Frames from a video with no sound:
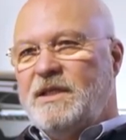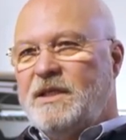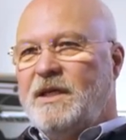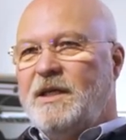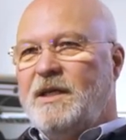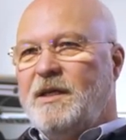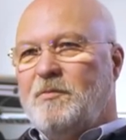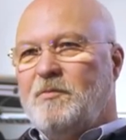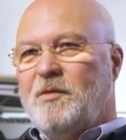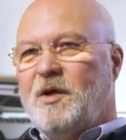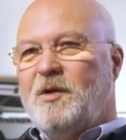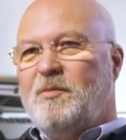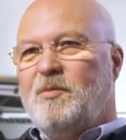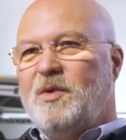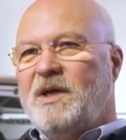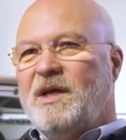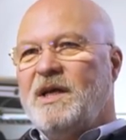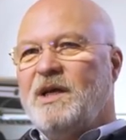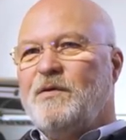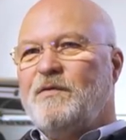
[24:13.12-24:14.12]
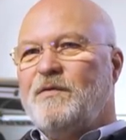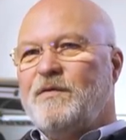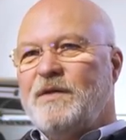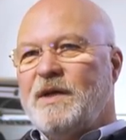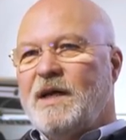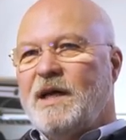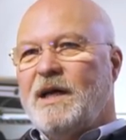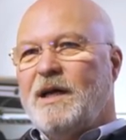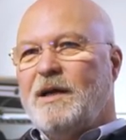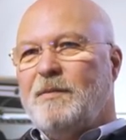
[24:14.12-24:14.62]
By now,
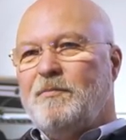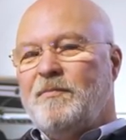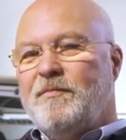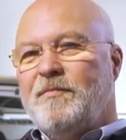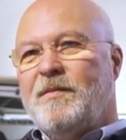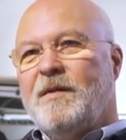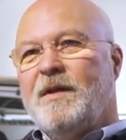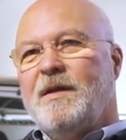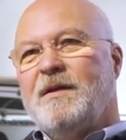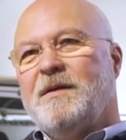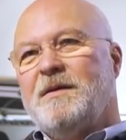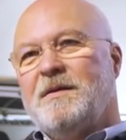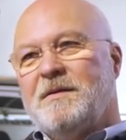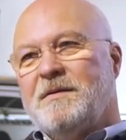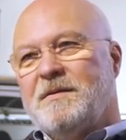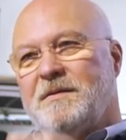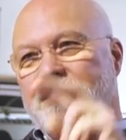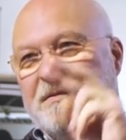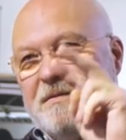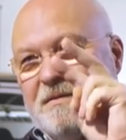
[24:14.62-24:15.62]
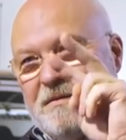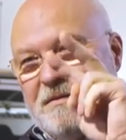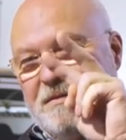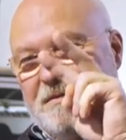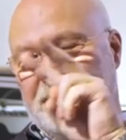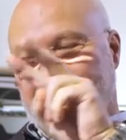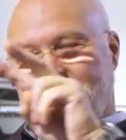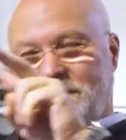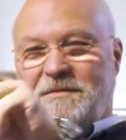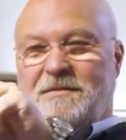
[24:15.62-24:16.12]
everyone should have
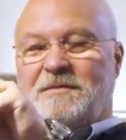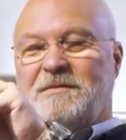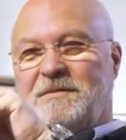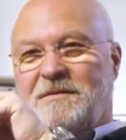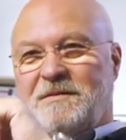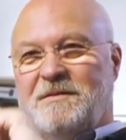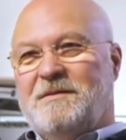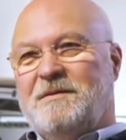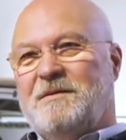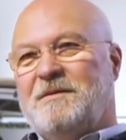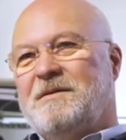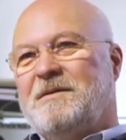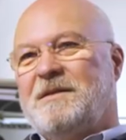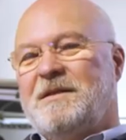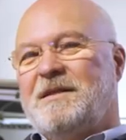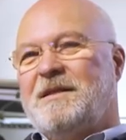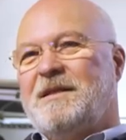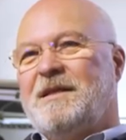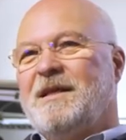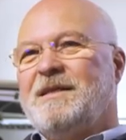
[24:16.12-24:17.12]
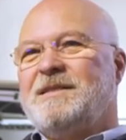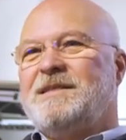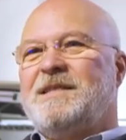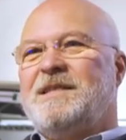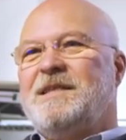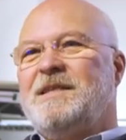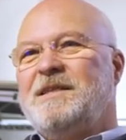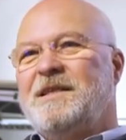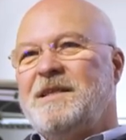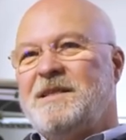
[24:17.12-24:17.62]
understood that these
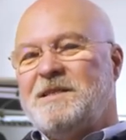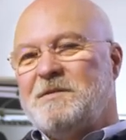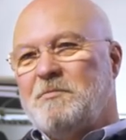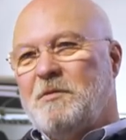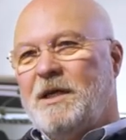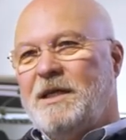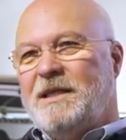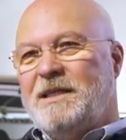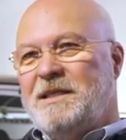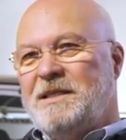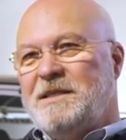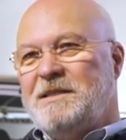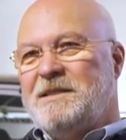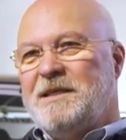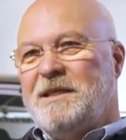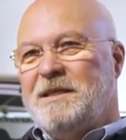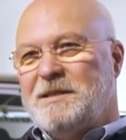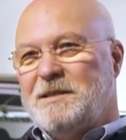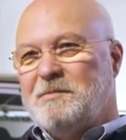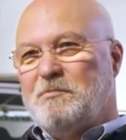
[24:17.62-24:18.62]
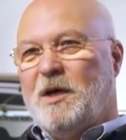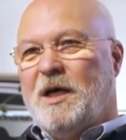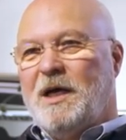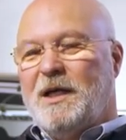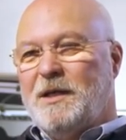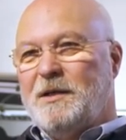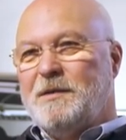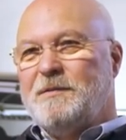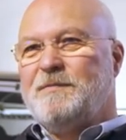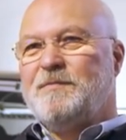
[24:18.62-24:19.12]
two are the boss
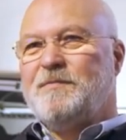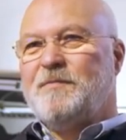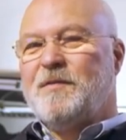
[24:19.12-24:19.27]
now.